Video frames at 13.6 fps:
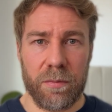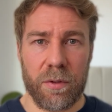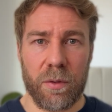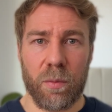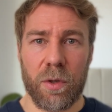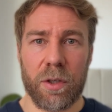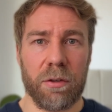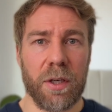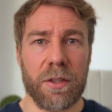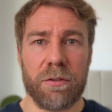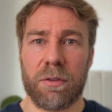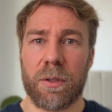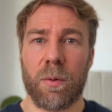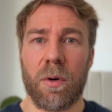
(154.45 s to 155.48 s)
The
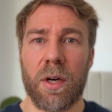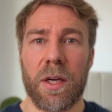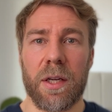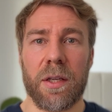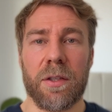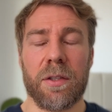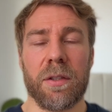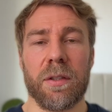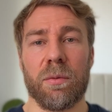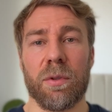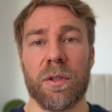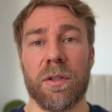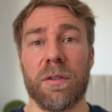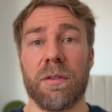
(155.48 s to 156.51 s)
workarounds required
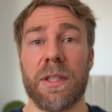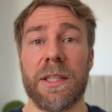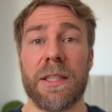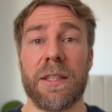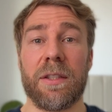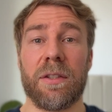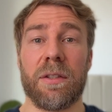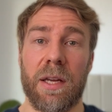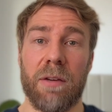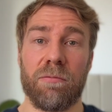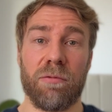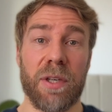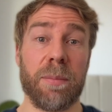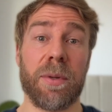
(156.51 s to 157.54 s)
would need a
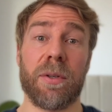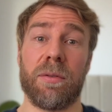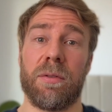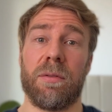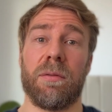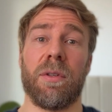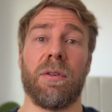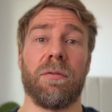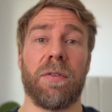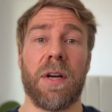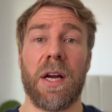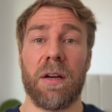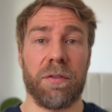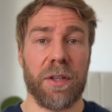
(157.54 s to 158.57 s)
rebuild of
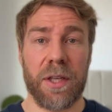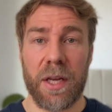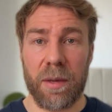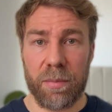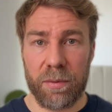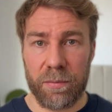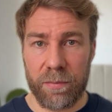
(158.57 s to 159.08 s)
half the app.